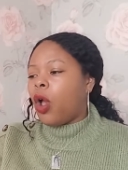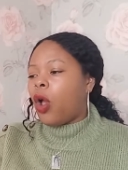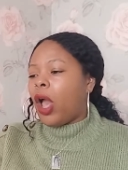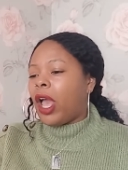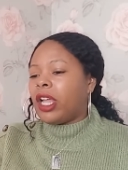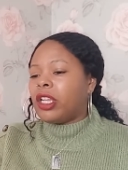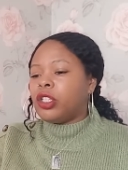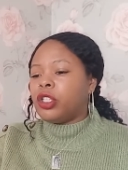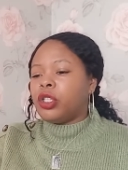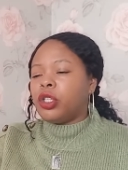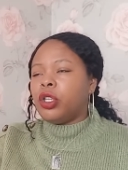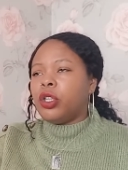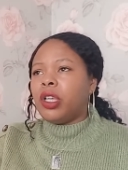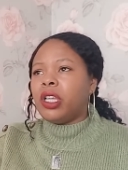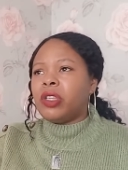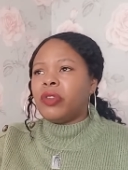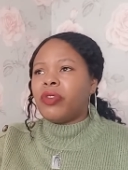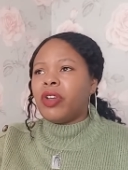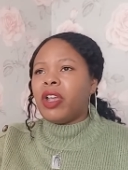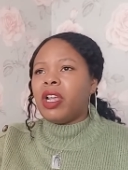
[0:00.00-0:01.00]
And
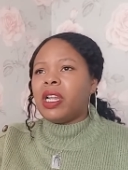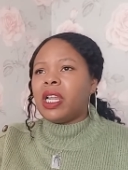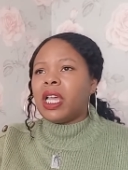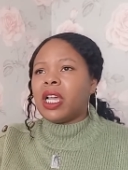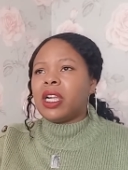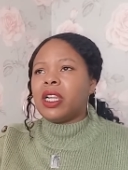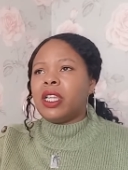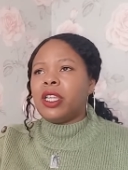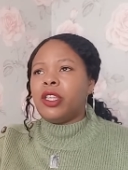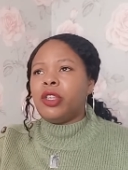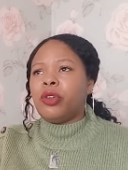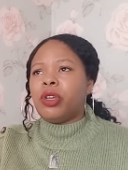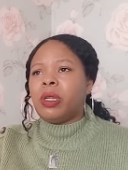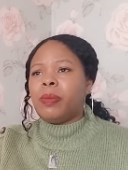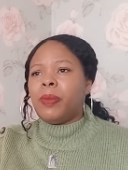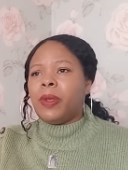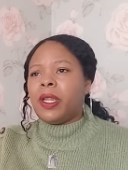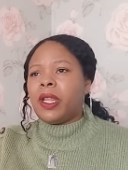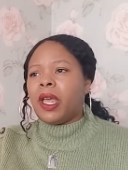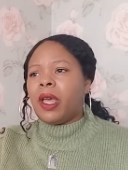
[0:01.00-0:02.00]
it's very likely you could have
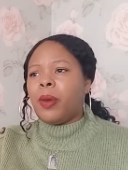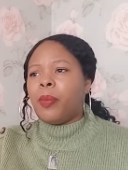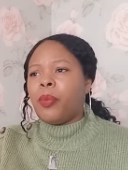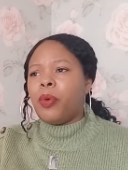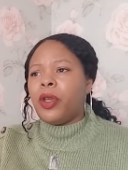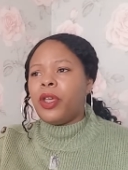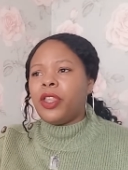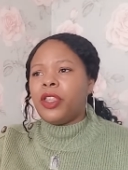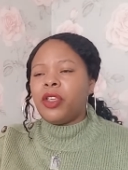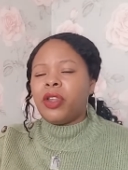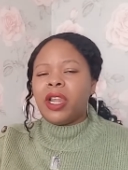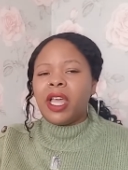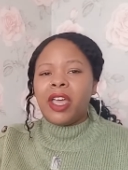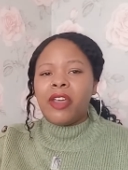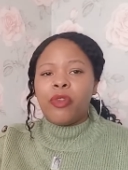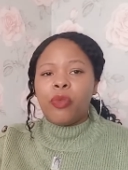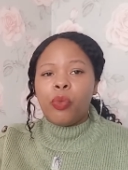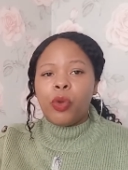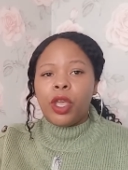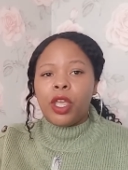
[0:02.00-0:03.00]
been at a point in your
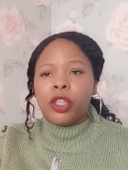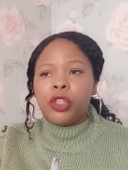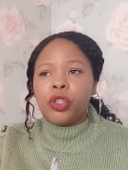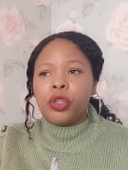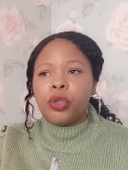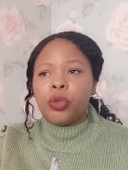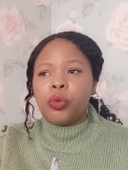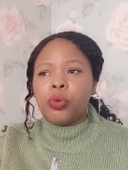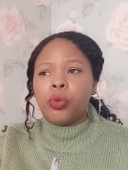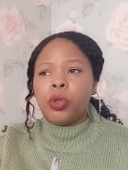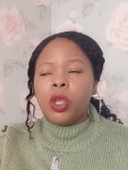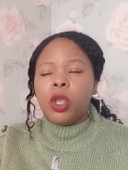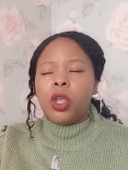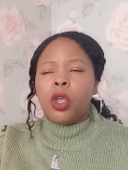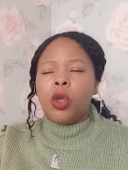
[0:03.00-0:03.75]
life where you